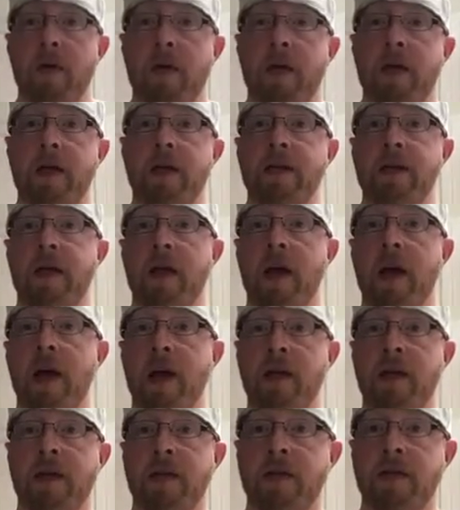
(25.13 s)
on these,
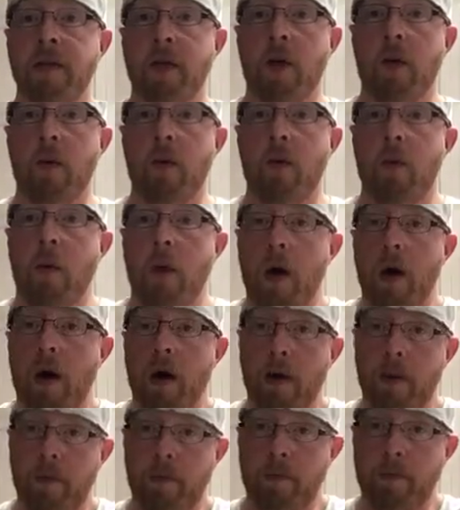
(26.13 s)
so
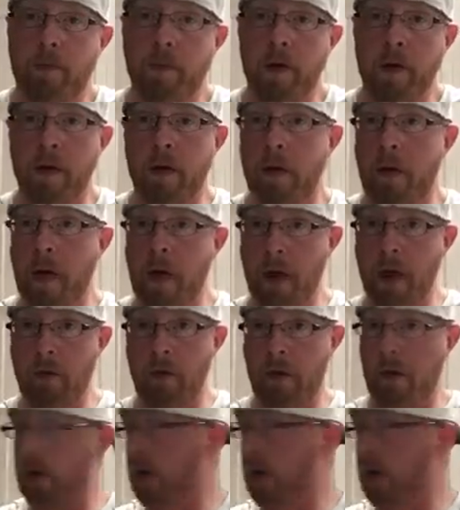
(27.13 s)
um, yeah, we're